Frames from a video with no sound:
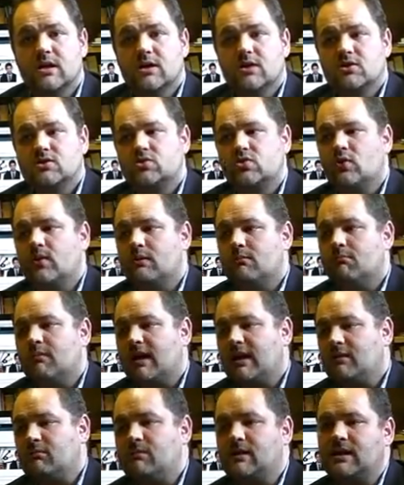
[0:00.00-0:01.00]
So it
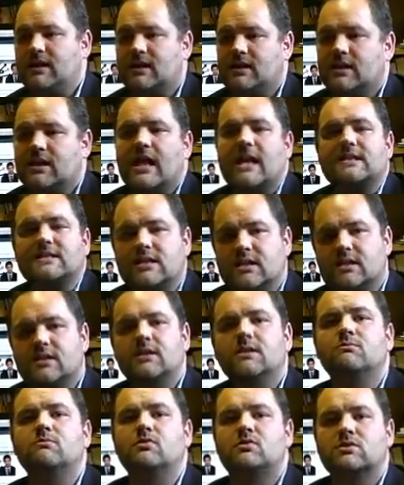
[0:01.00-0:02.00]
might be
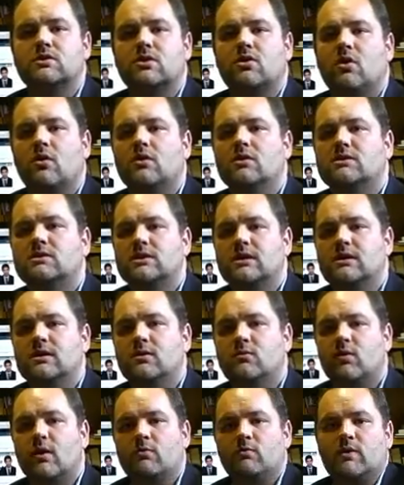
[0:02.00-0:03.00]
classically in musicology
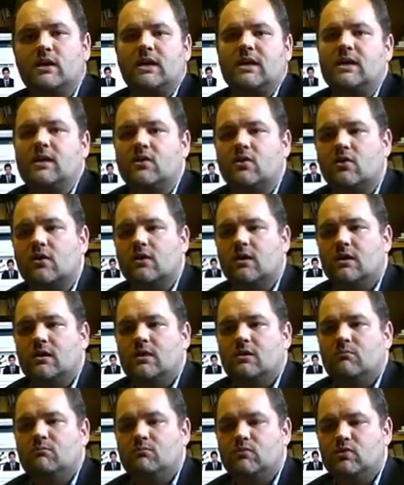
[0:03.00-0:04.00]
that when we hear
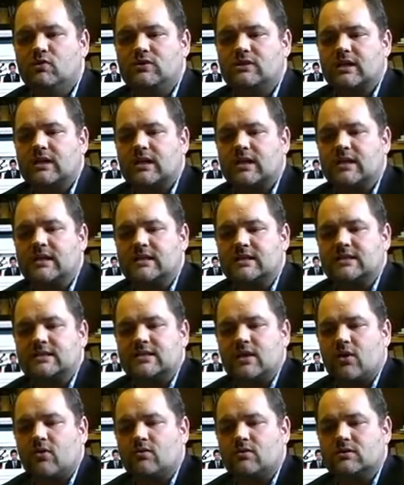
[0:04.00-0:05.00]
music, it
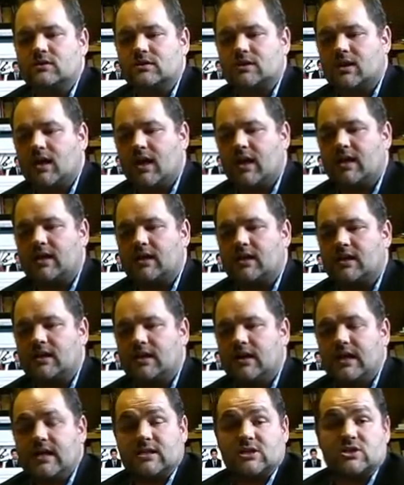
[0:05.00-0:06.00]
sounds
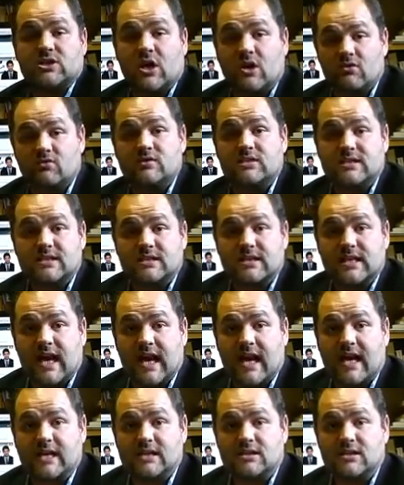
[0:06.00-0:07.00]

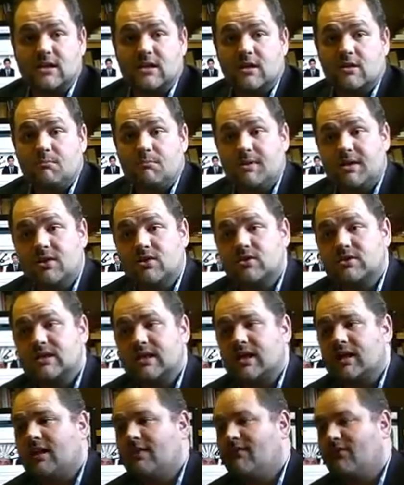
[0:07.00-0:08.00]
sad because
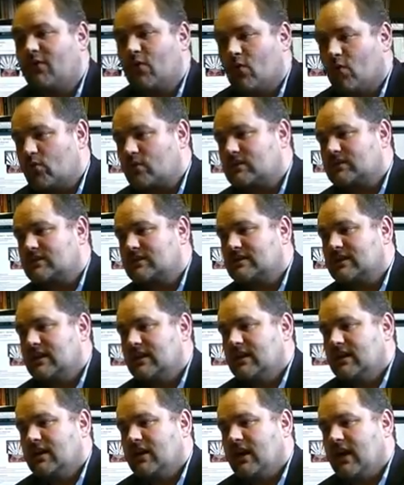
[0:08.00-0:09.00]
it evokes,
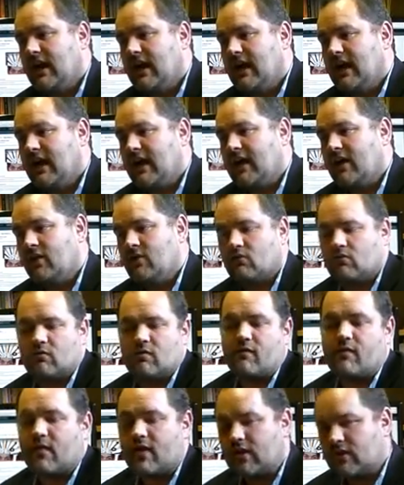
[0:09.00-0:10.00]
it
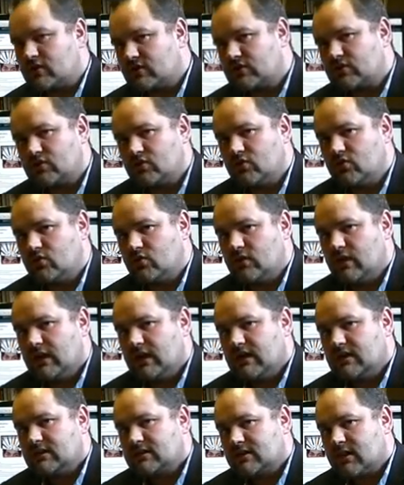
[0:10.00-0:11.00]
refers to
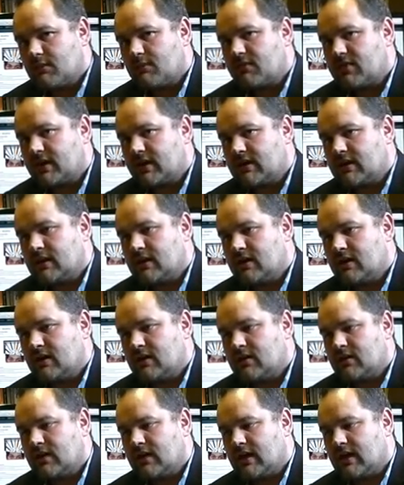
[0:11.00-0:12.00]
something
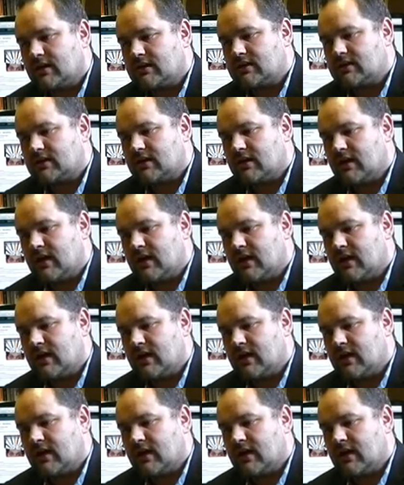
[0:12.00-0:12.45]
that